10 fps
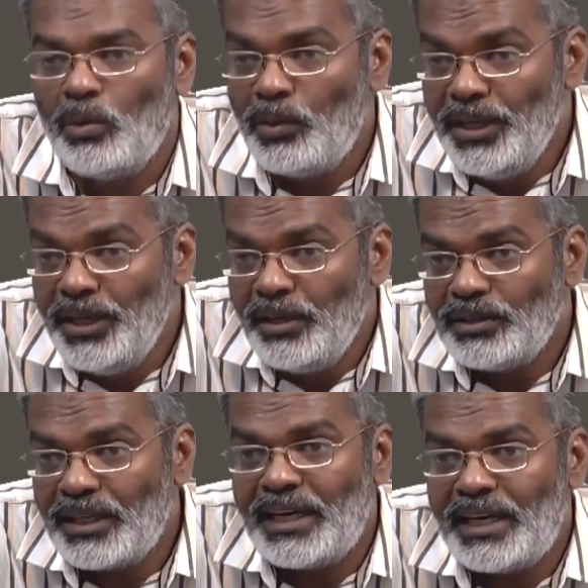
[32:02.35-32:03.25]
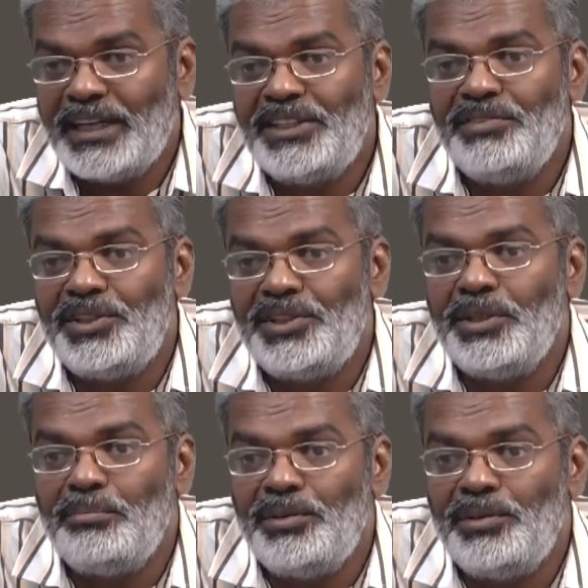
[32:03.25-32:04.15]
only on the
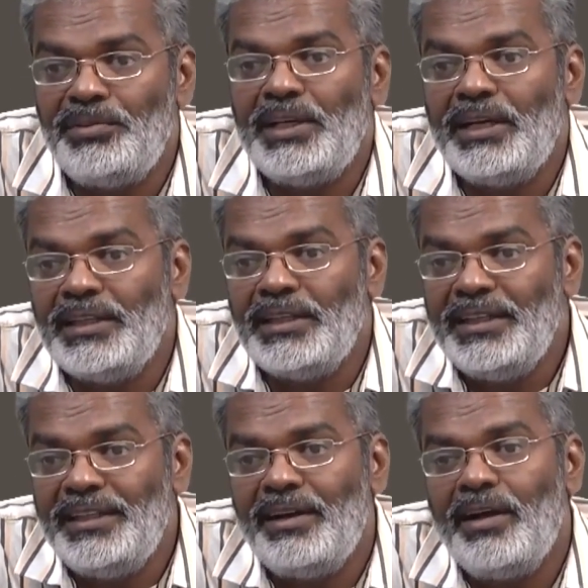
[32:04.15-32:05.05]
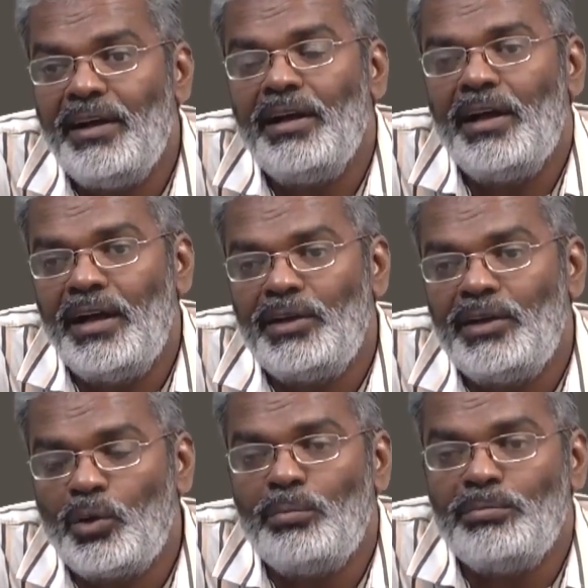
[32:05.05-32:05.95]
connectivity between India and
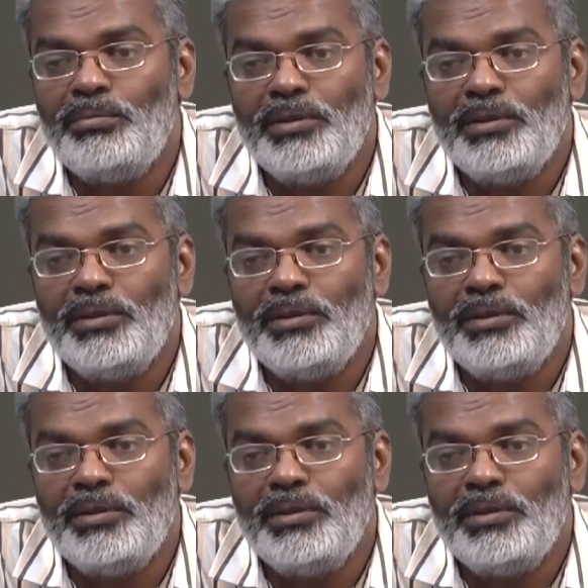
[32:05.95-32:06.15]
Rome.